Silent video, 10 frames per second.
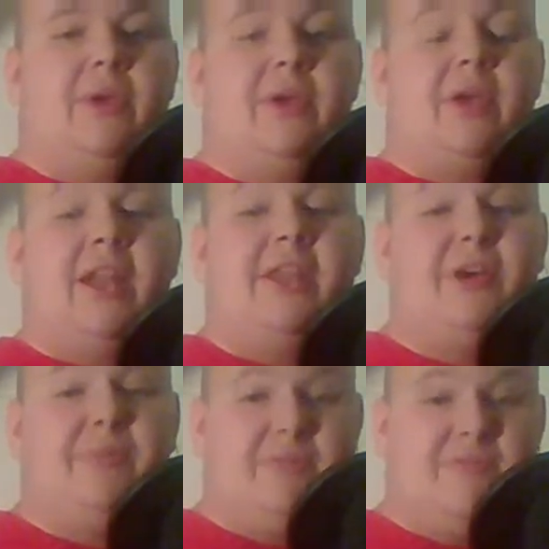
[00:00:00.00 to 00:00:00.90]
God
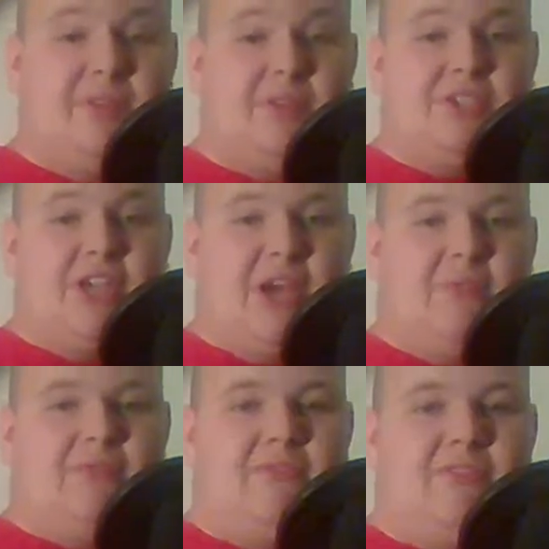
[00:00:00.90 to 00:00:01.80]
help a village out
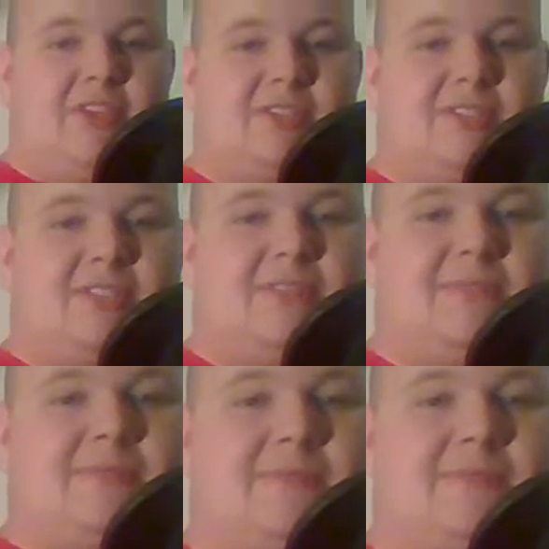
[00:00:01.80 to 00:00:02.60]
with this